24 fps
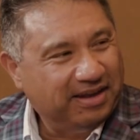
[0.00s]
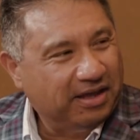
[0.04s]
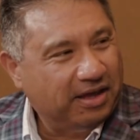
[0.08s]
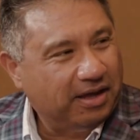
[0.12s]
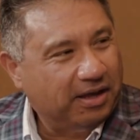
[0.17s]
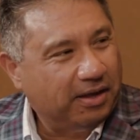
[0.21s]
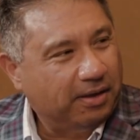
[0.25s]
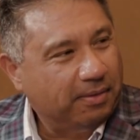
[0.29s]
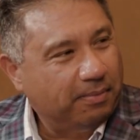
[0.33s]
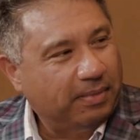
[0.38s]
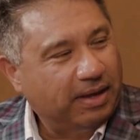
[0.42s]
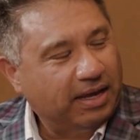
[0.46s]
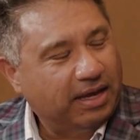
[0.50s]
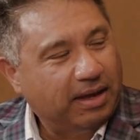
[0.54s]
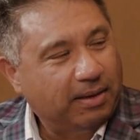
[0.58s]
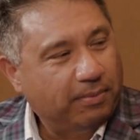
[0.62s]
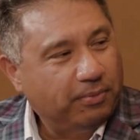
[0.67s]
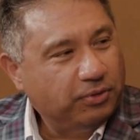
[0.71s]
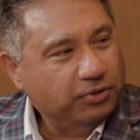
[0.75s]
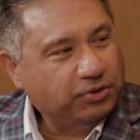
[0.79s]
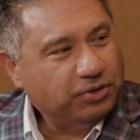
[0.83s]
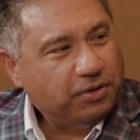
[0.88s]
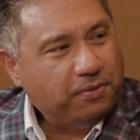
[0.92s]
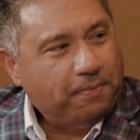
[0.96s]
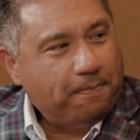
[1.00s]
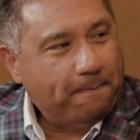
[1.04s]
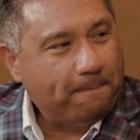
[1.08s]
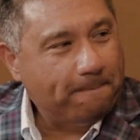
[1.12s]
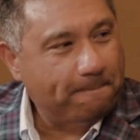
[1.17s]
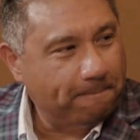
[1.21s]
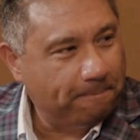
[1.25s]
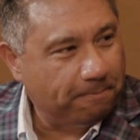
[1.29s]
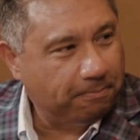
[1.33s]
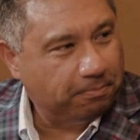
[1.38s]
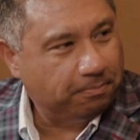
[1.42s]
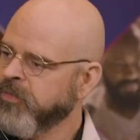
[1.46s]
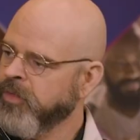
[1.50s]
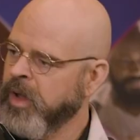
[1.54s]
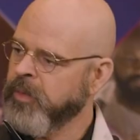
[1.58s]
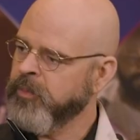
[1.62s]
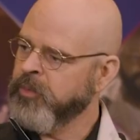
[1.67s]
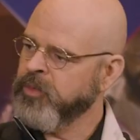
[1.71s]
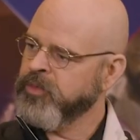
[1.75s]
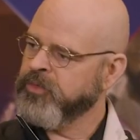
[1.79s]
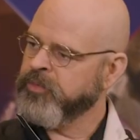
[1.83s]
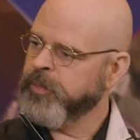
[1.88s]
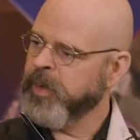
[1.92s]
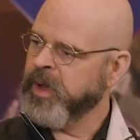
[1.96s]
uh, Mike Ambruso? So
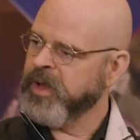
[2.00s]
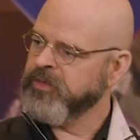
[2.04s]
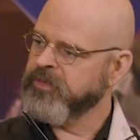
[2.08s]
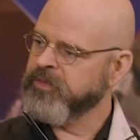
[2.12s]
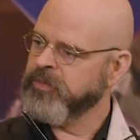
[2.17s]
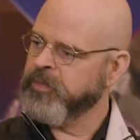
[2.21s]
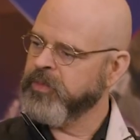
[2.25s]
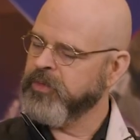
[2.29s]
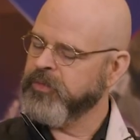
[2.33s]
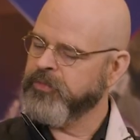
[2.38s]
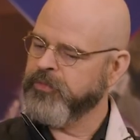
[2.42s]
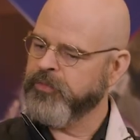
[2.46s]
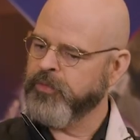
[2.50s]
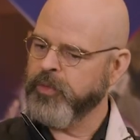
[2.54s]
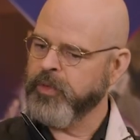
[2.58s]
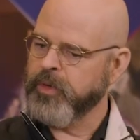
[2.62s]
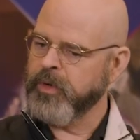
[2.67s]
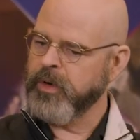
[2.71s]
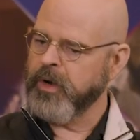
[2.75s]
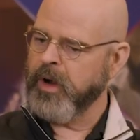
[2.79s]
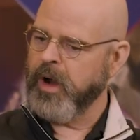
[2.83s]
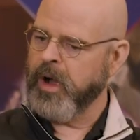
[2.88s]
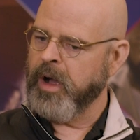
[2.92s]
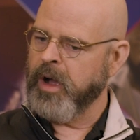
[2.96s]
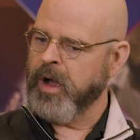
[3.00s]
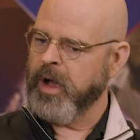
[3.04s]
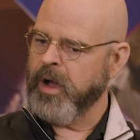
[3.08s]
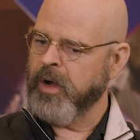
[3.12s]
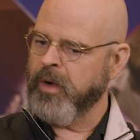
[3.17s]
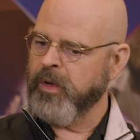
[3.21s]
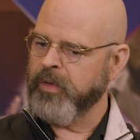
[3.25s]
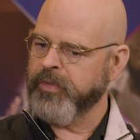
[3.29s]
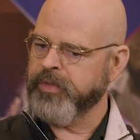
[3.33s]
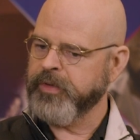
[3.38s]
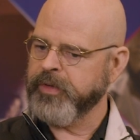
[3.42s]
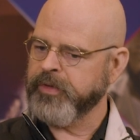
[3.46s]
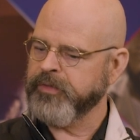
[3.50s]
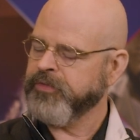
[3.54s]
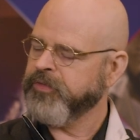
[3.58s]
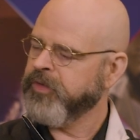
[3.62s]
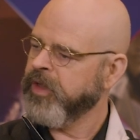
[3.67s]
I'm responsible for uh, all things